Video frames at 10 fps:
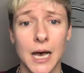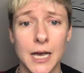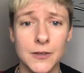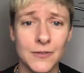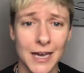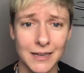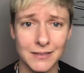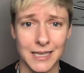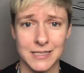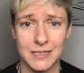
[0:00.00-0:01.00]
you've got a
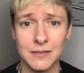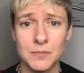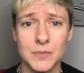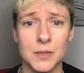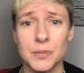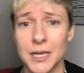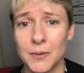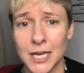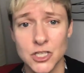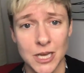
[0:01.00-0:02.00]
lesson, the
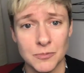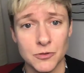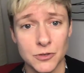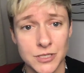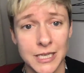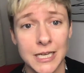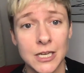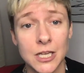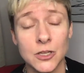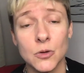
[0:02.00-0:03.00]
playwright chapter
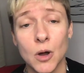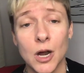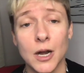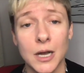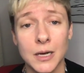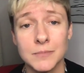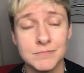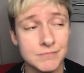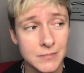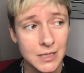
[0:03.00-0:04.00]
13. You are
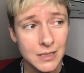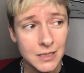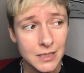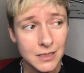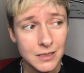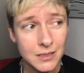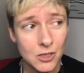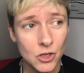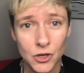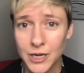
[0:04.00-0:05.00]

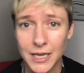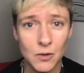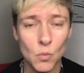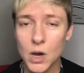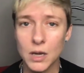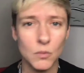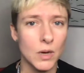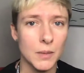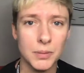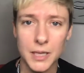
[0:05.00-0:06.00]
learning
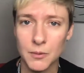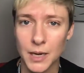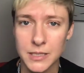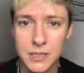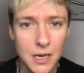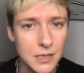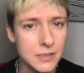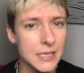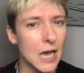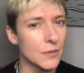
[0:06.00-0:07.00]
what a playwright
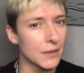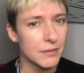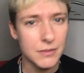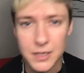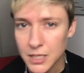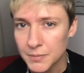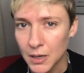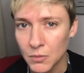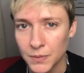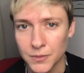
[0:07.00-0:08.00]
does, how they think
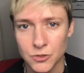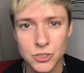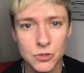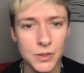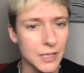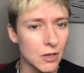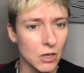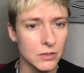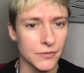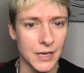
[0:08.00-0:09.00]
about what they're doing,
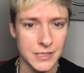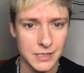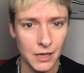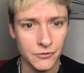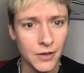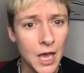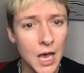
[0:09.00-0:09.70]
all of that stuff.